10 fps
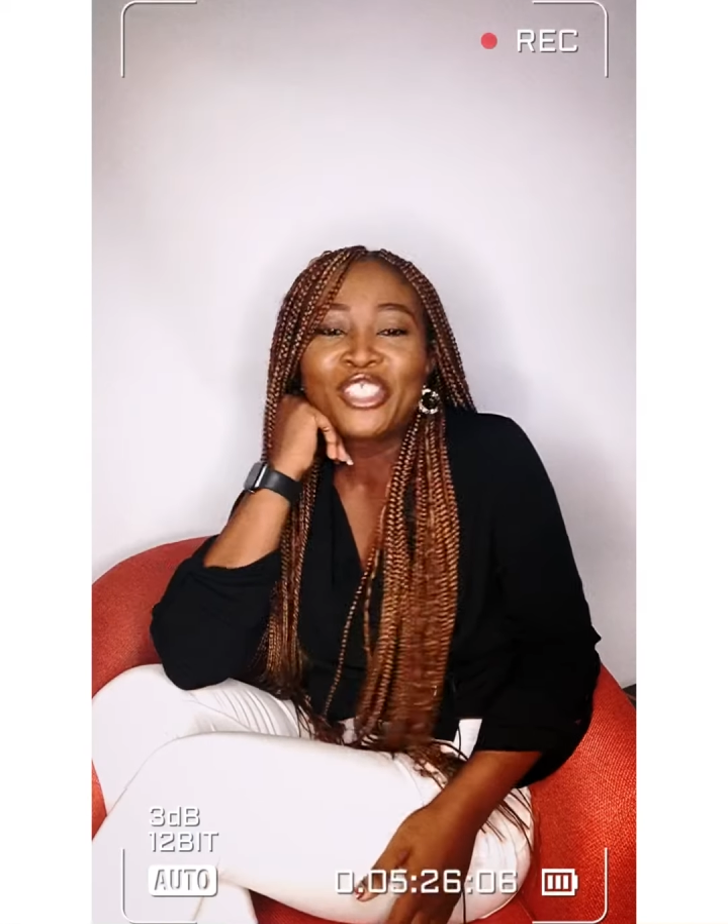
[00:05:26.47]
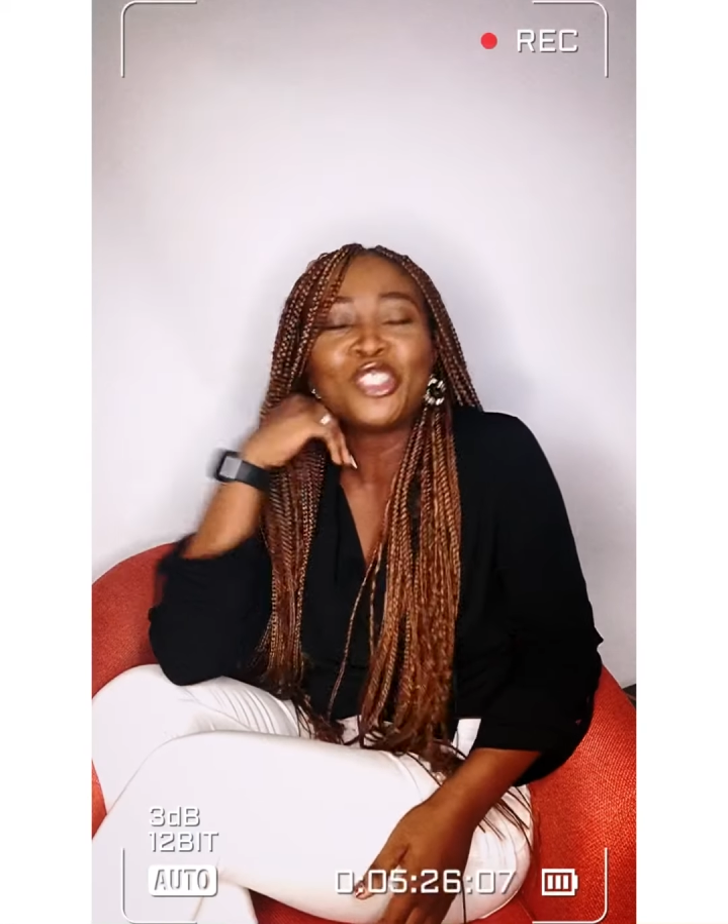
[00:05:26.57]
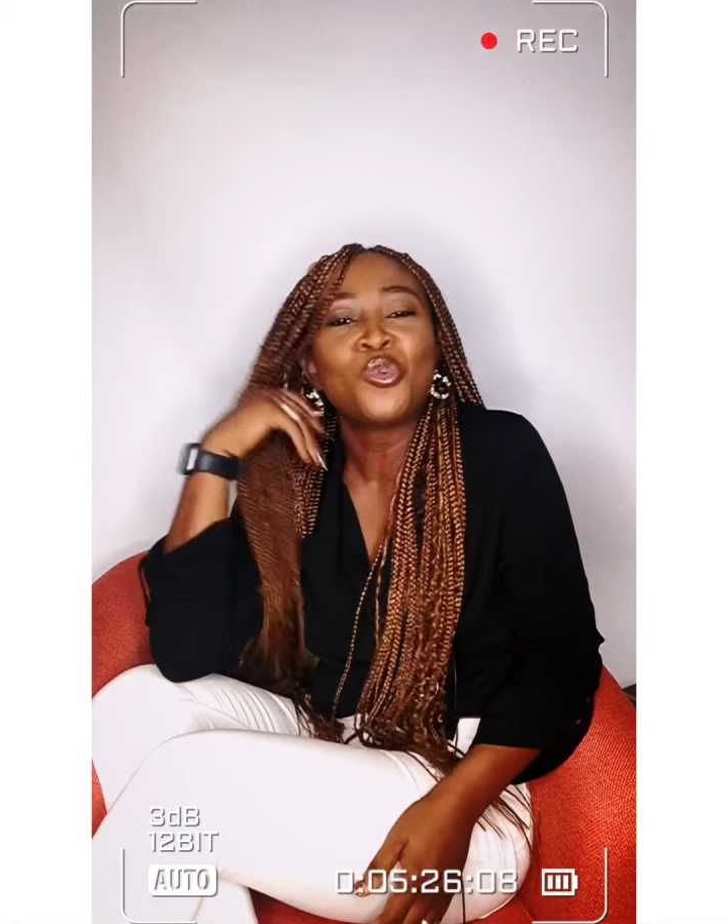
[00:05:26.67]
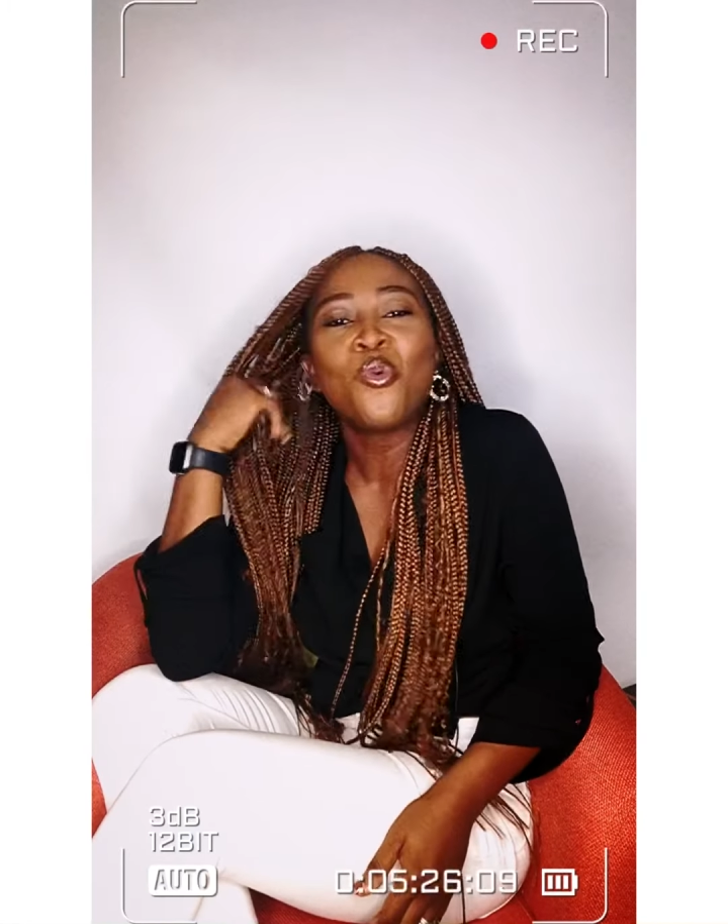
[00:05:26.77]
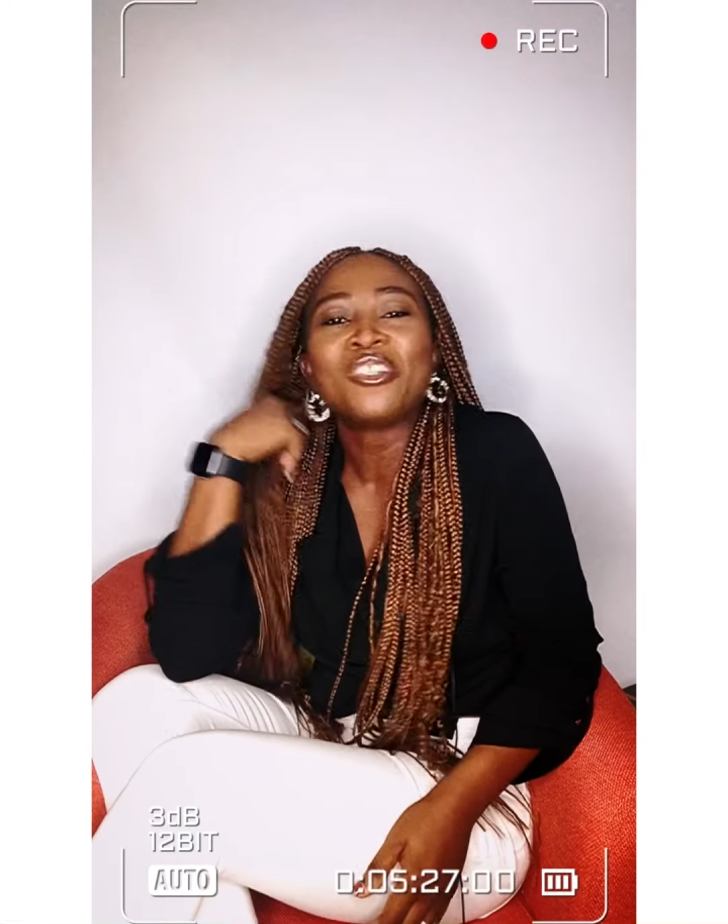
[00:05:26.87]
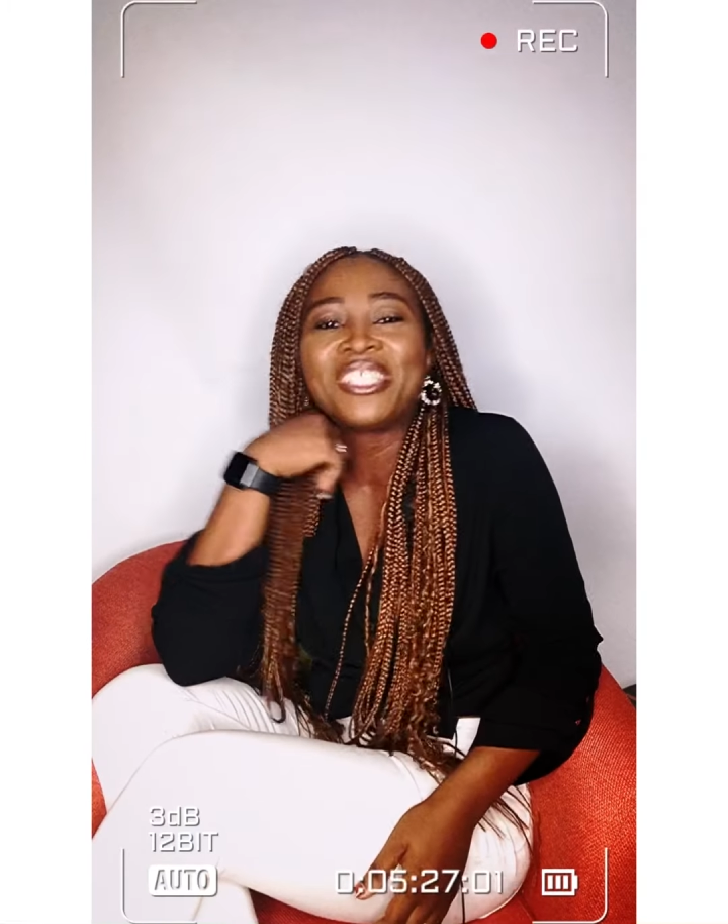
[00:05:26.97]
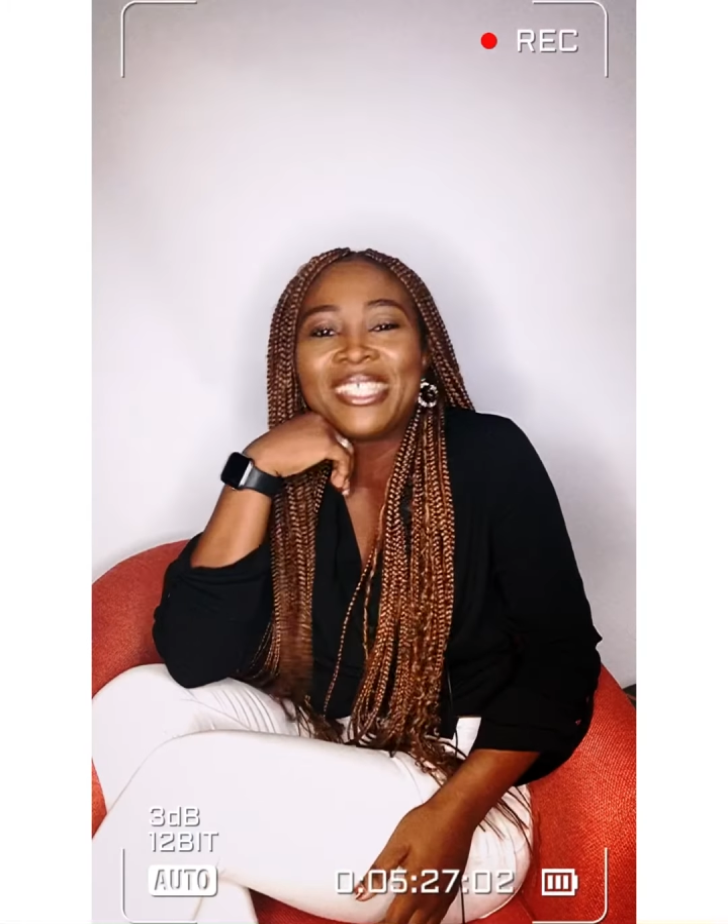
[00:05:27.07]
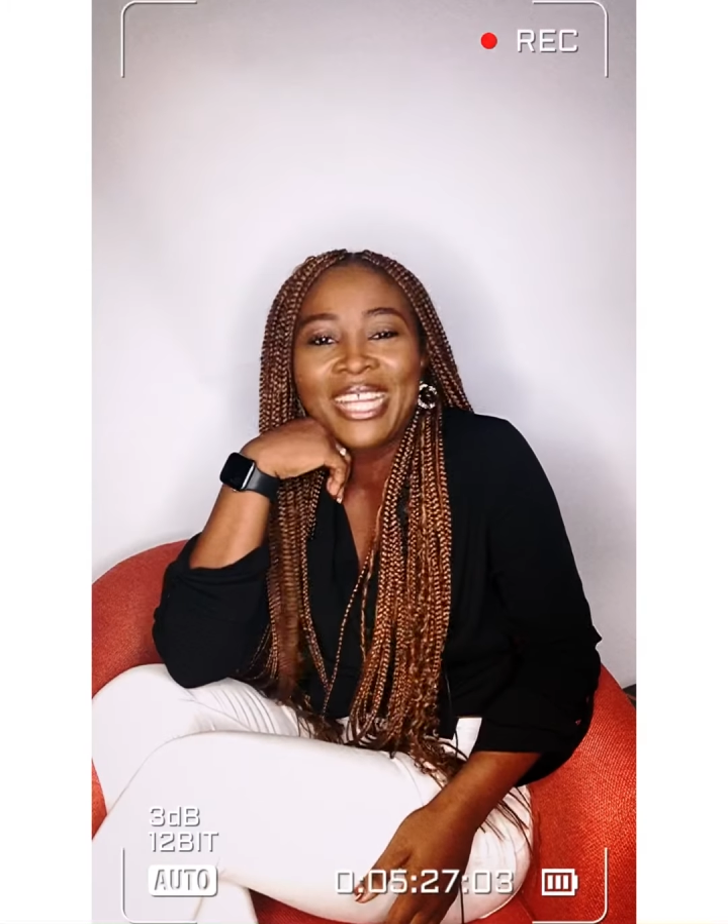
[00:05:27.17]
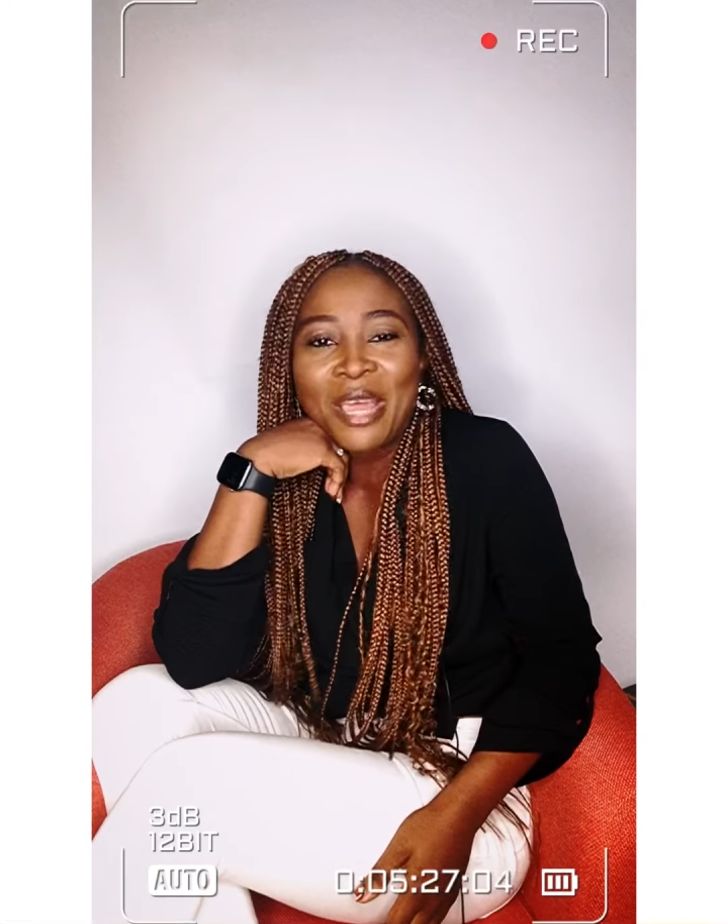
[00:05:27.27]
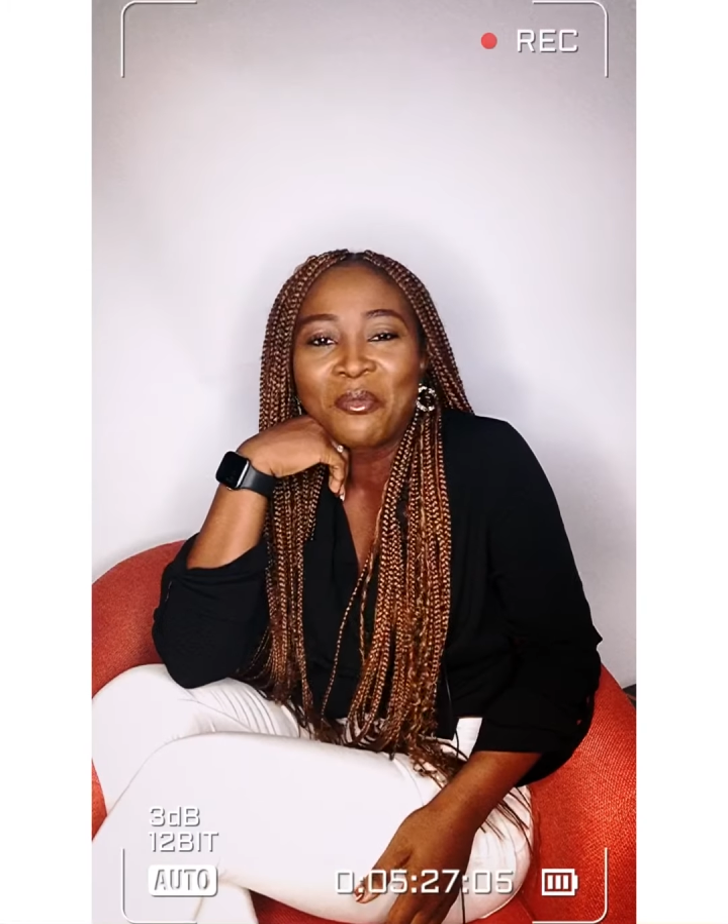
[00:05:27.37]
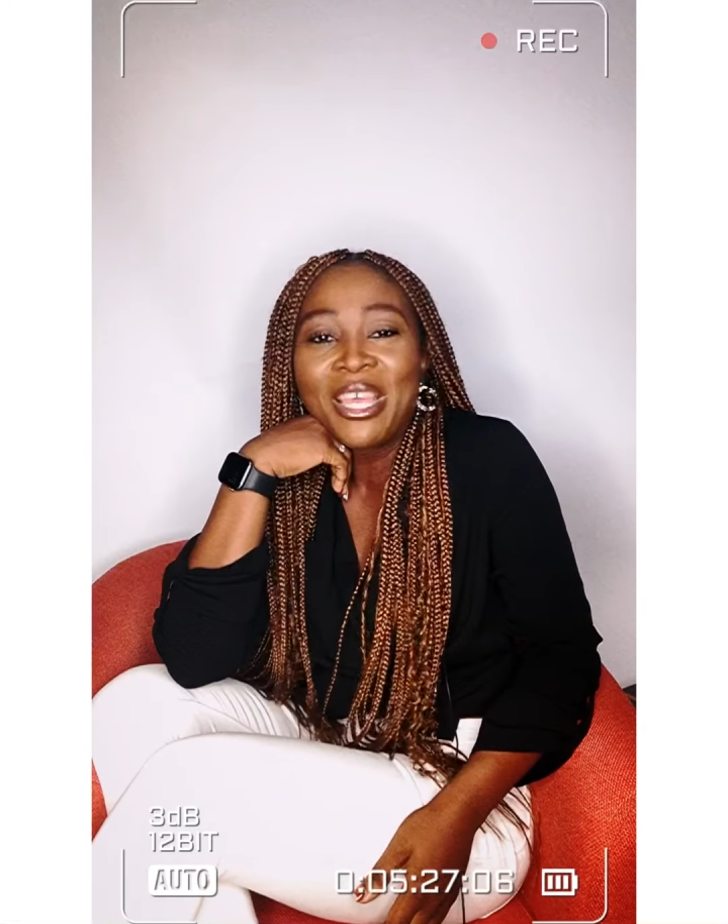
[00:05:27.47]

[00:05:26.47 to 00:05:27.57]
just watching them.